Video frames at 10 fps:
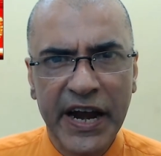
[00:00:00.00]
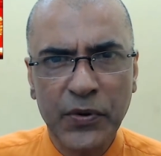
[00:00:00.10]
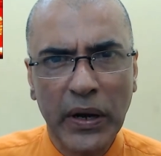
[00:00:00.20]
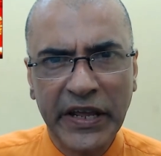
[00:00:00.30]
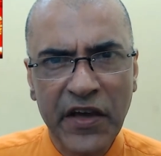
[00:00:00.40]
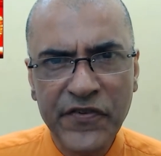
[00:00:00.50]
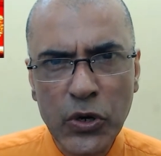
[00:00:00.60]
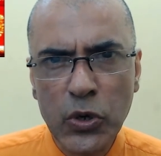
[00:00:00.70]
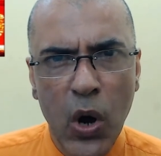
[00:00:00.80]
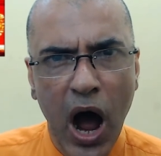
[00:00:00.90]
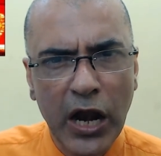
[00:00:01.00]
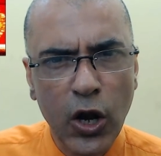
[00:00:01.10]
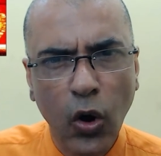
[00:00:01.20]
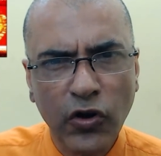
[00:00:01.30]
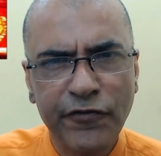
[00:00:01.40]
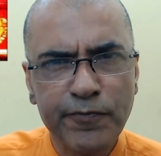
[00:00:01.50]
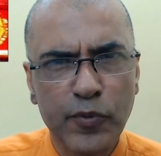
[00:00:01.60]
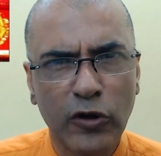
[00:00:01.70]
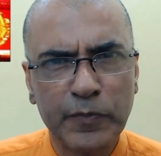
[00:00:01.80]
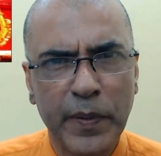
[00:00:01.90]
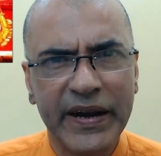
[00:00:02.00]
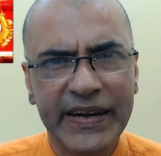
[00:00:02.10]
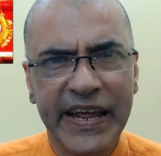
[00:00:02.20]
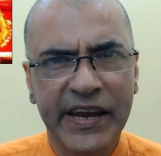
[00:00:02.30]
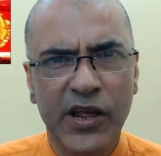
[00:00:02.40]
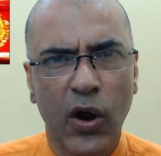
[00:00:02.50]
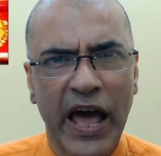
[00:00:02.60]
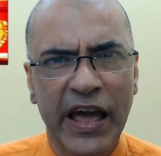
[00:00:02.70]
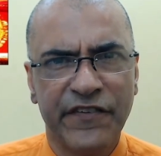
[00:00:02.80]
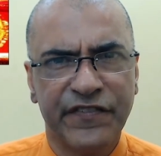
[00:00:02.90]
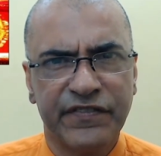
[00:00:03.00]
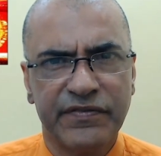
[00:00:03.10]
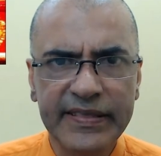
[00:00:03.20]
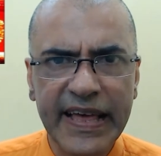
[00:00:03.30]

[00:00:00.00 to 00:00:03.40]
It will give you a lot of prosperity in your life.